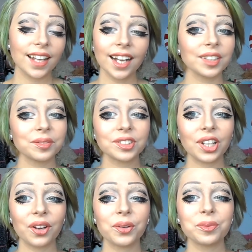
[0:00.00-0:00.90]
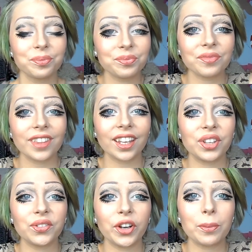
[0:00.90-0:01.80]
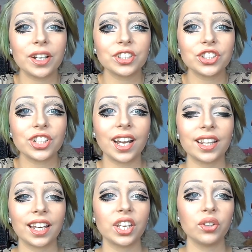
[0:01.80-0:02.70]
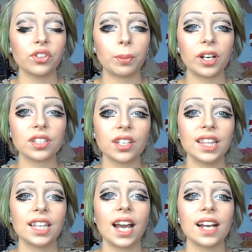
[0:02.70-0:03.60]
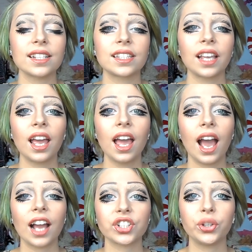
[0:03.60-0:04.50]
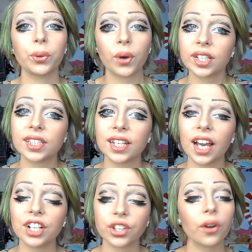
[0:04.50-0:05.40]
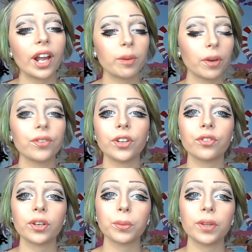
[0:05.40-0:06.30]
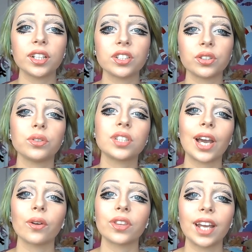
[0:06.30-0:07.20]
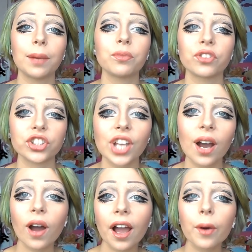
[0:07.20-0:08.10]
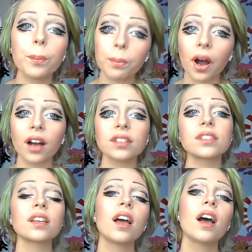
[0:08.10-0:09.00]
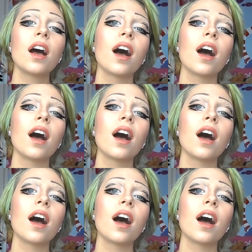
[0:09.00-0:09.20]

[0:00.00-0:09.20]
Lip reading: Yeah, so thank you very much, and thank you for the person that actually requested it. I don't have my phone in front of me to tell the name for a shout out, but